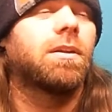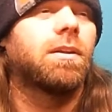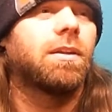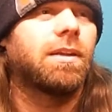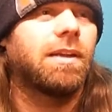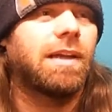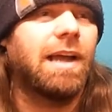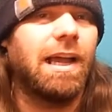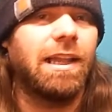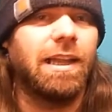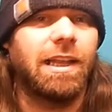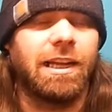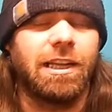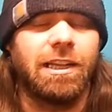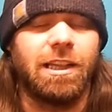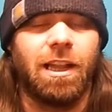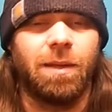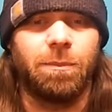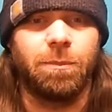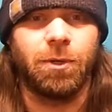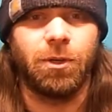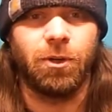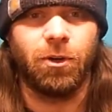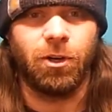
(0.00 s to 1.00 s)
kind of like a
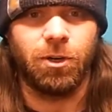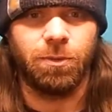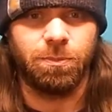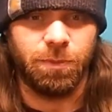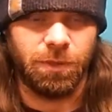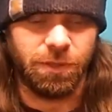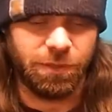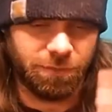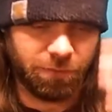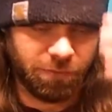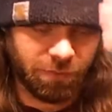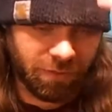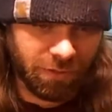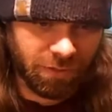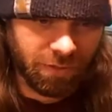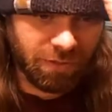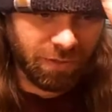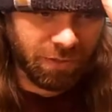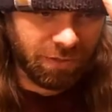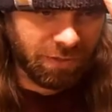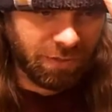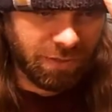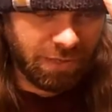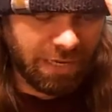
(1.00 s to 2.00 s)
lumber yard. But
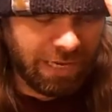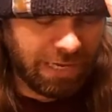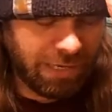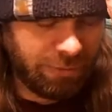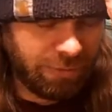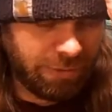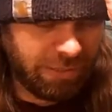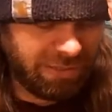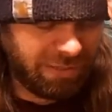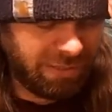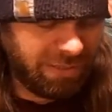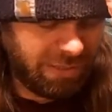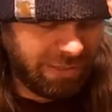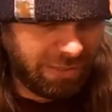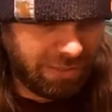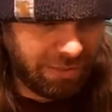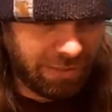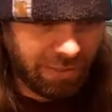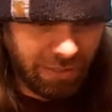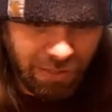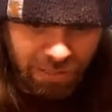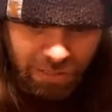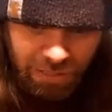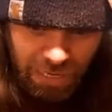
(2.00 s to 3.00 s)
anyways,
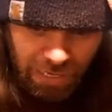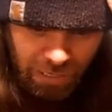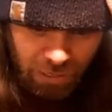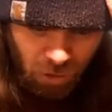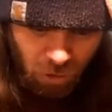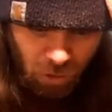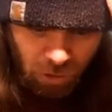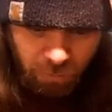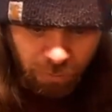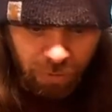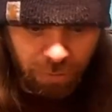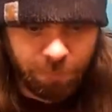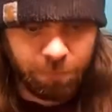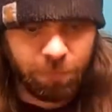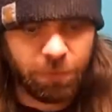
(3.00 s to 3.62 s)
I called him up